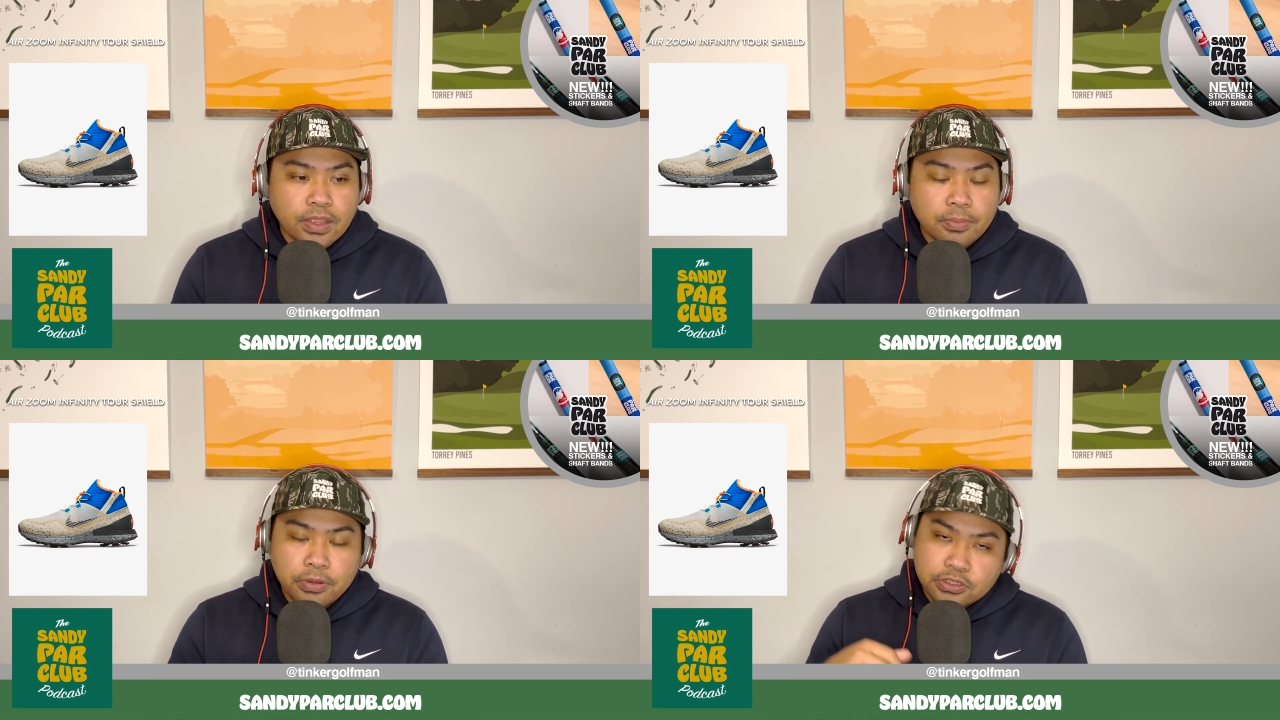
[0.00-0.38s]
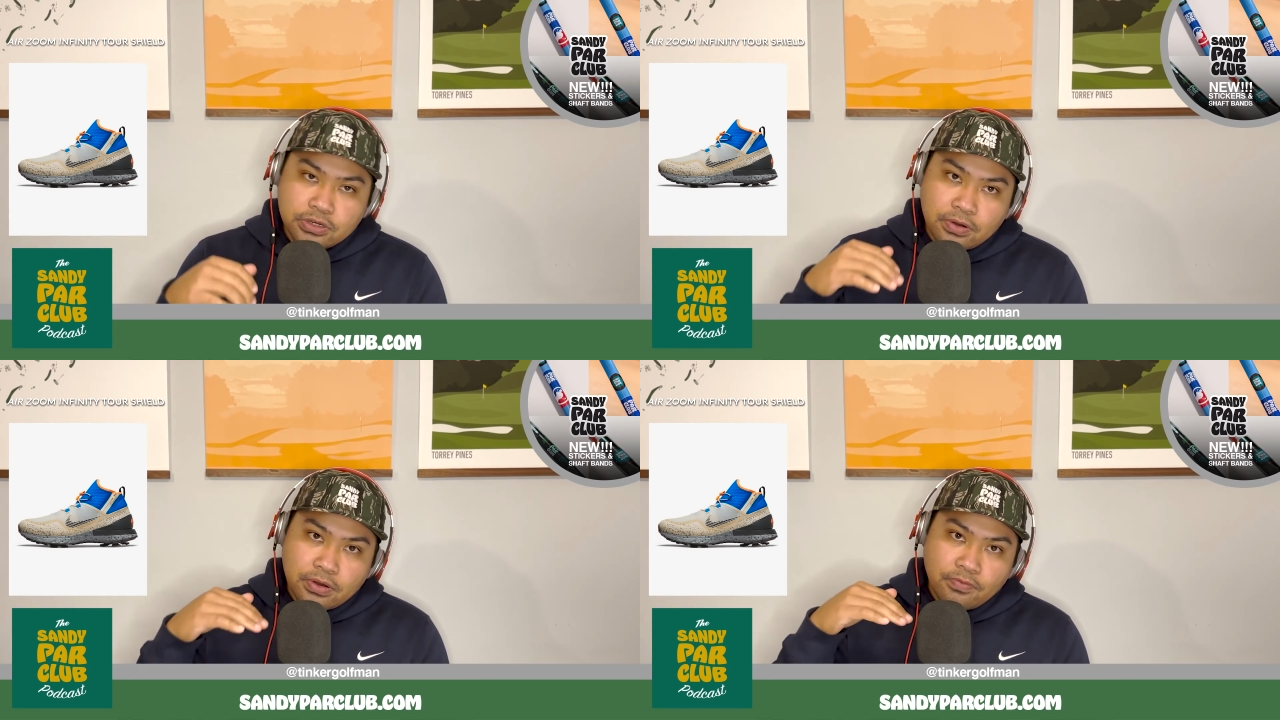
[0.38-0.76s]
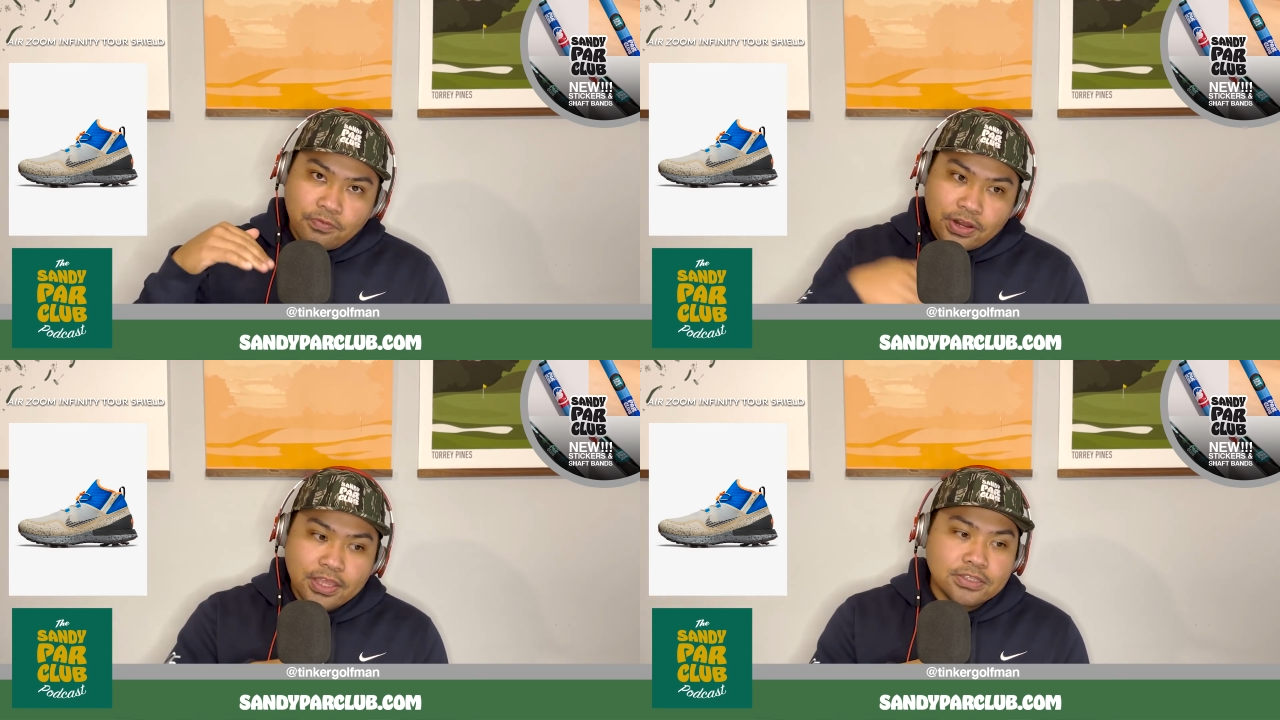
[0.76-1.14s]
put your
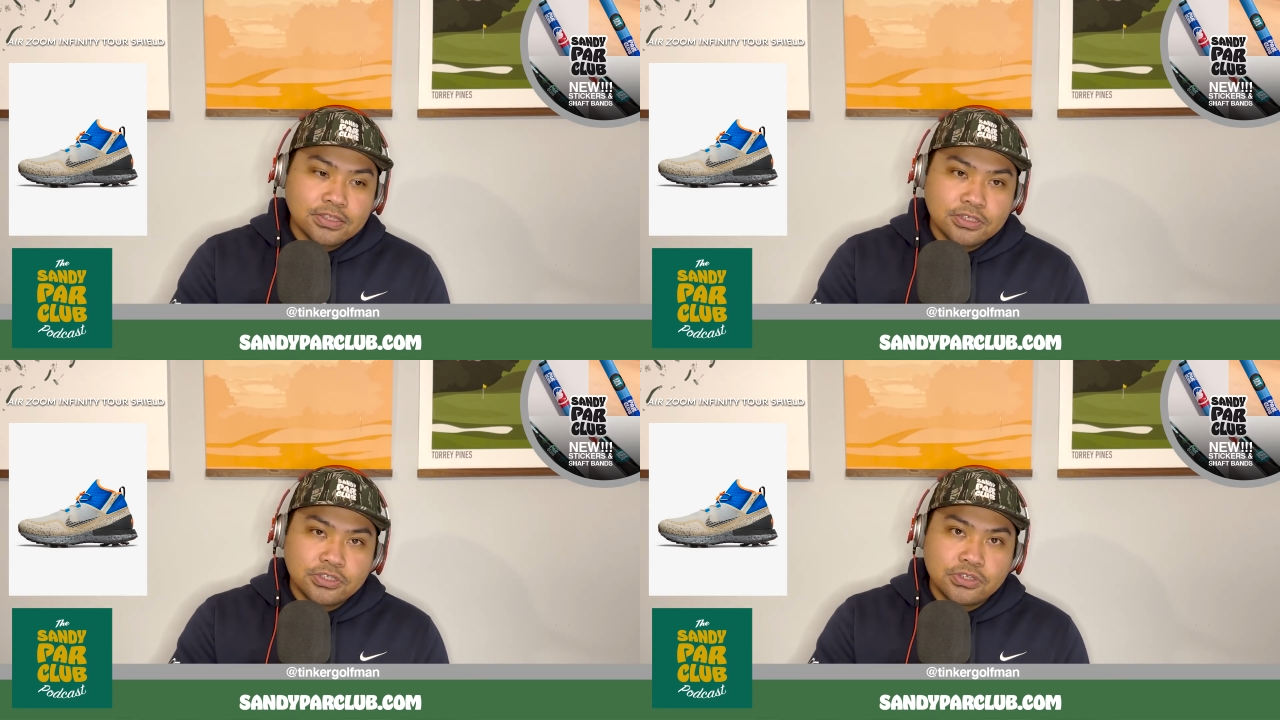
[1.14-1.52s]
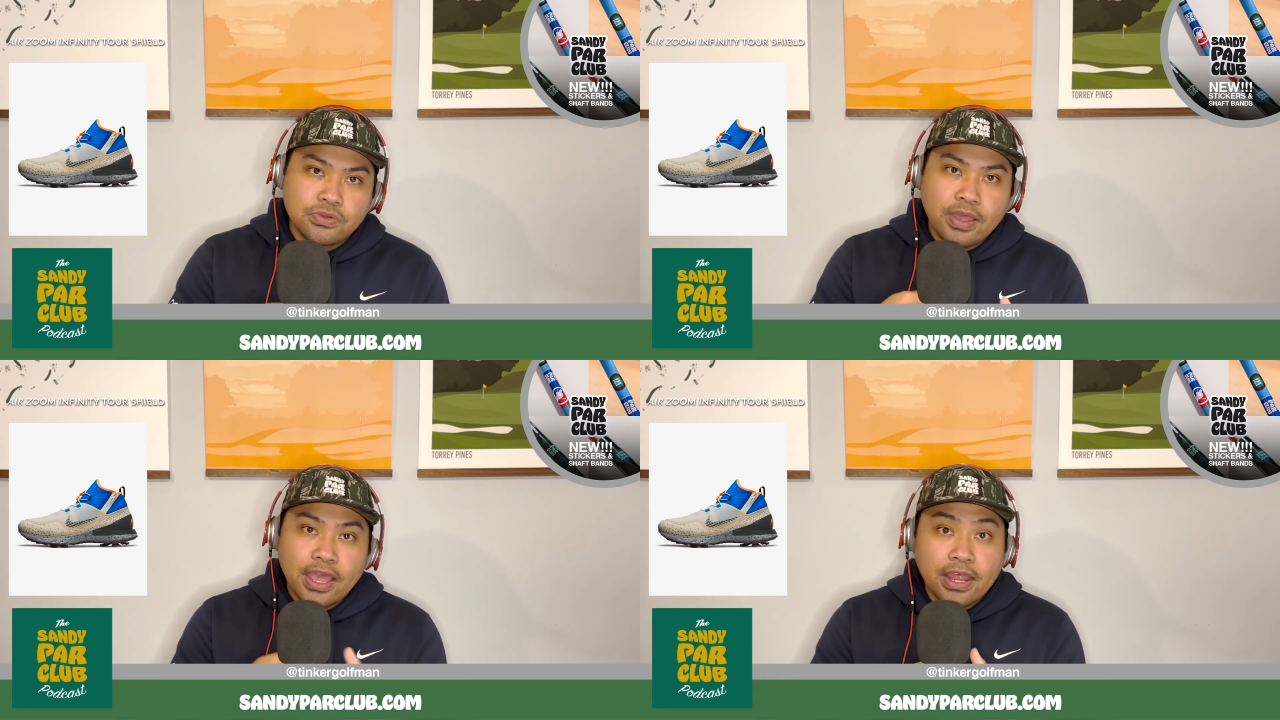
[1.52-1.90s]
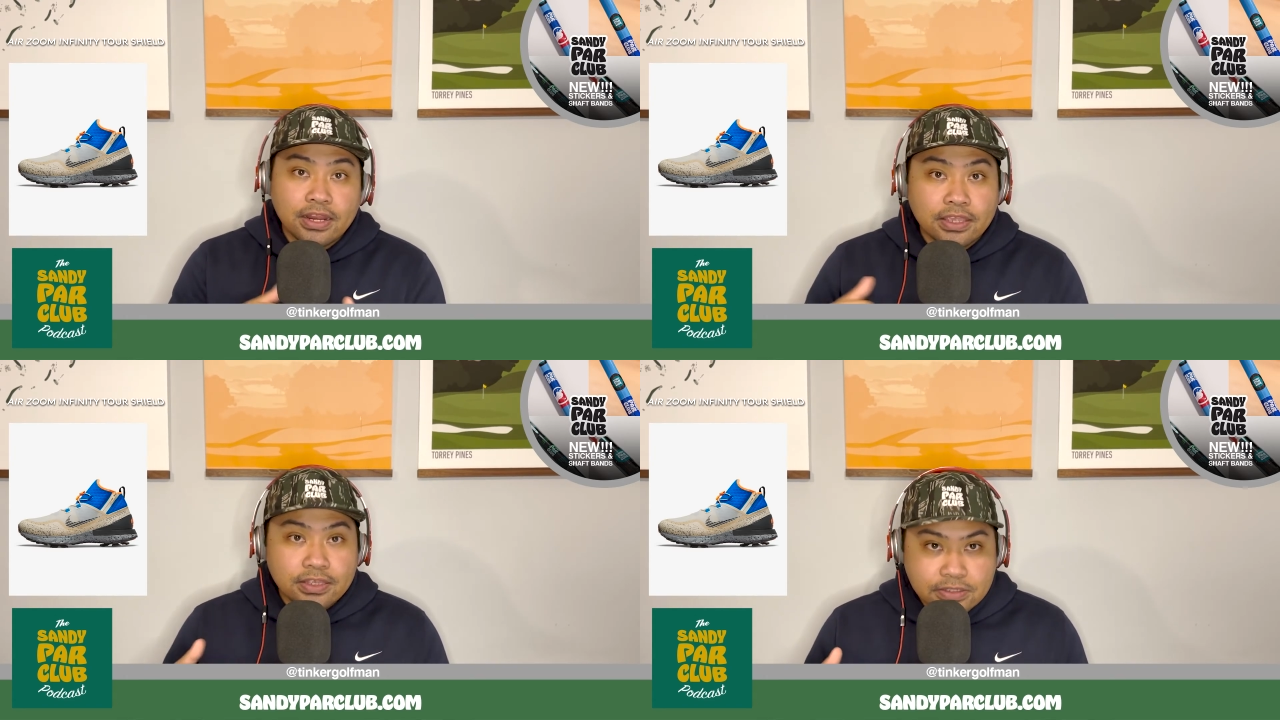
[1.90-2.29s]
foot into the shoe and
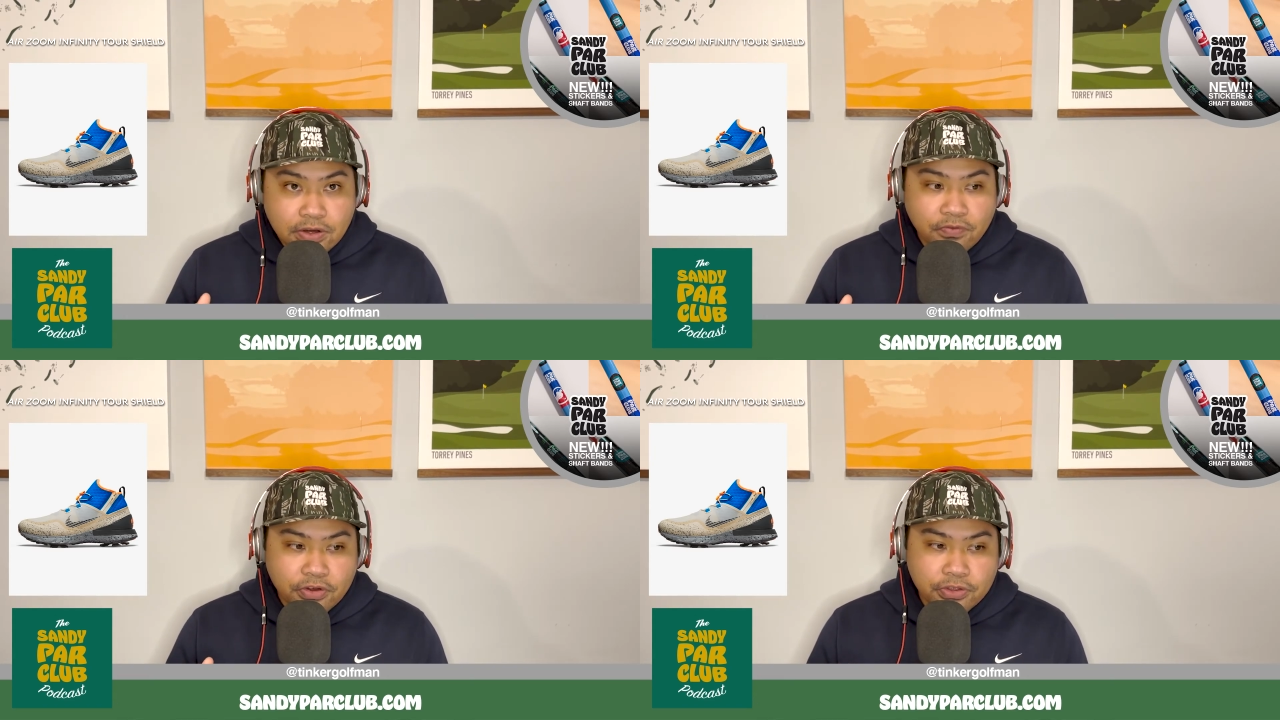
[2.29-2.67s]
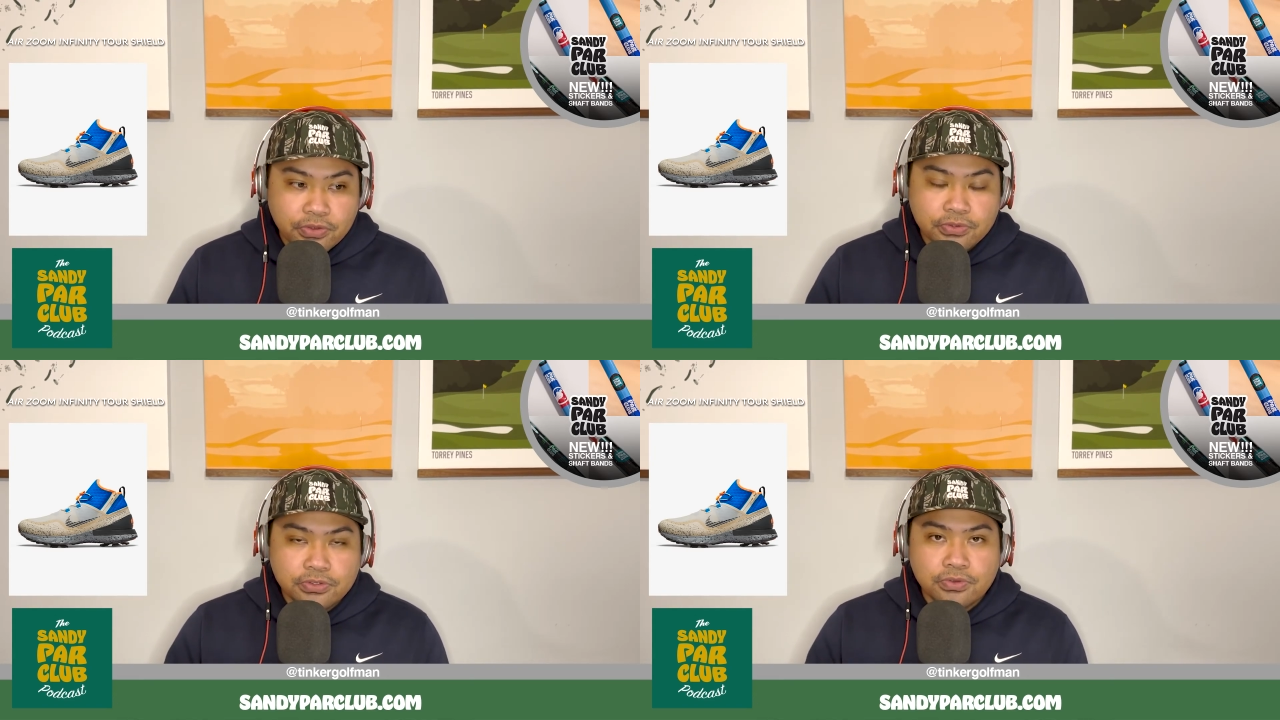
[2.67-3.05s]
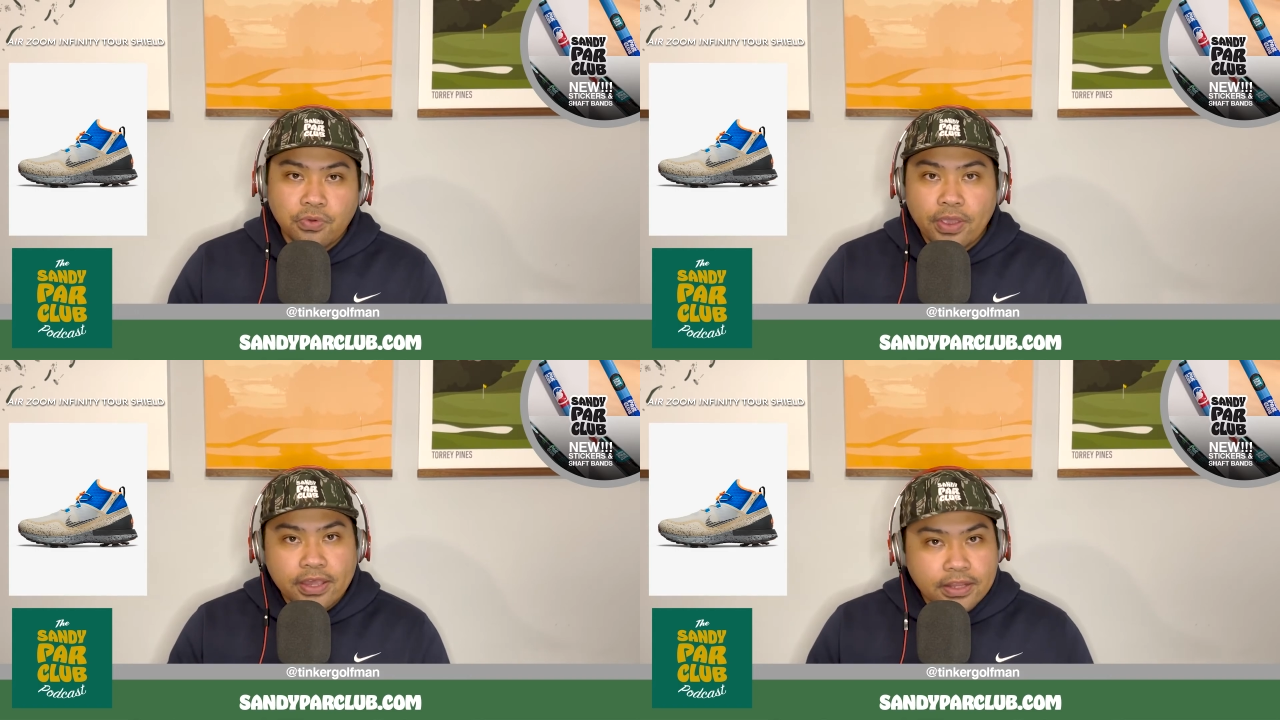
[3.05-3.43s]
easier for you to
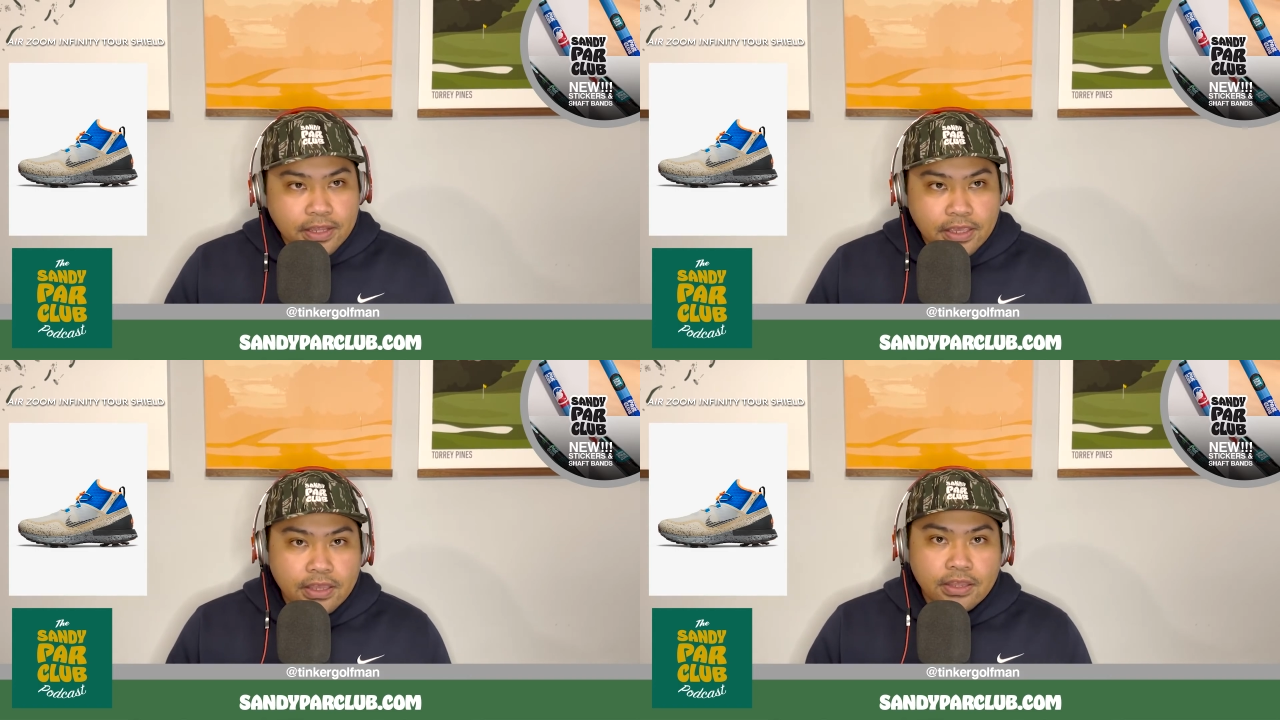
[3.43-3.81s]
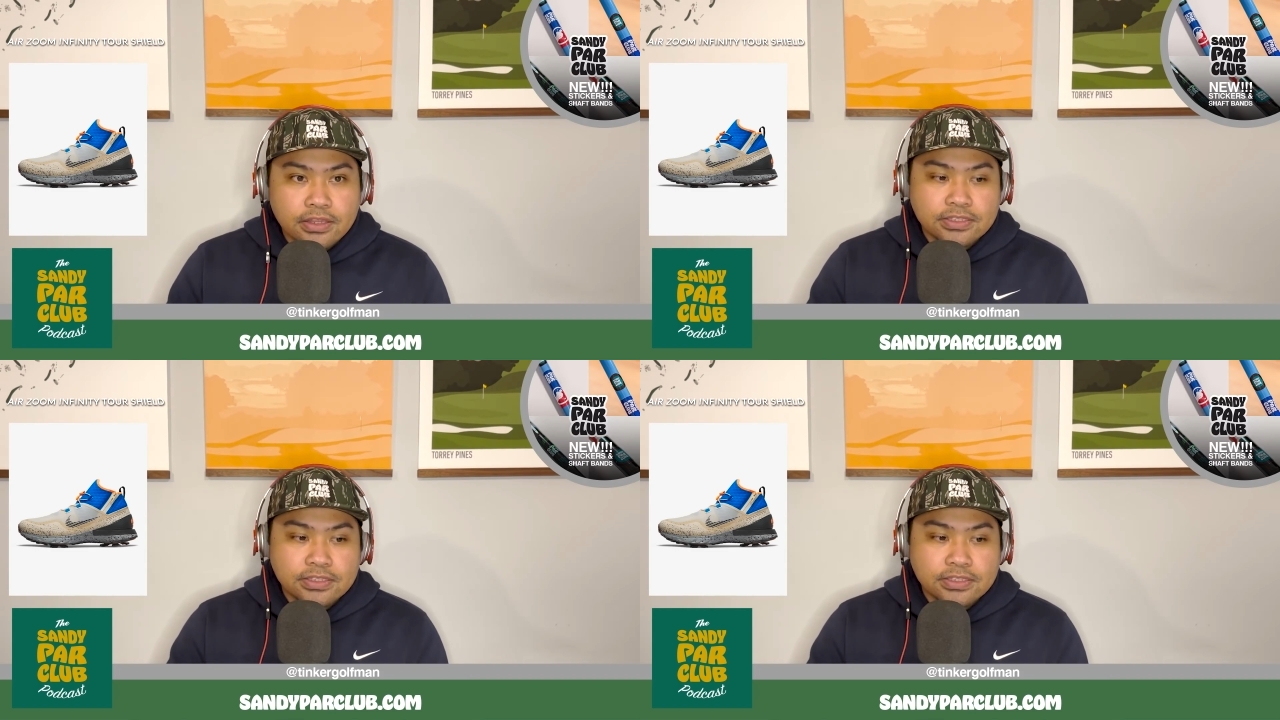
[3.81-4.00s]
quickly